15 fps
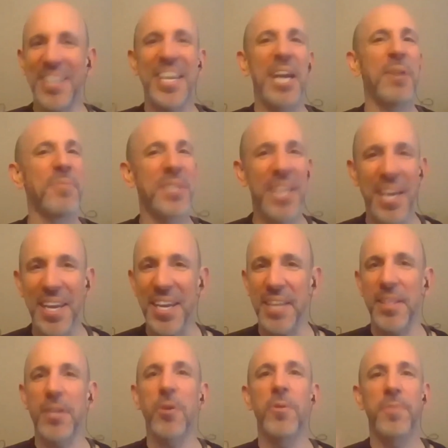Every day. And
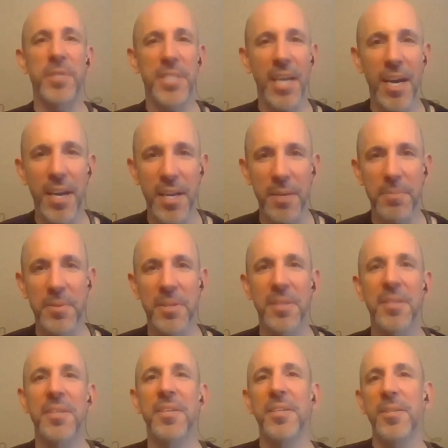then over time,
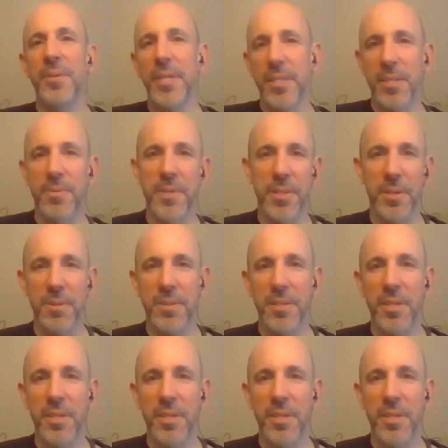you get the results.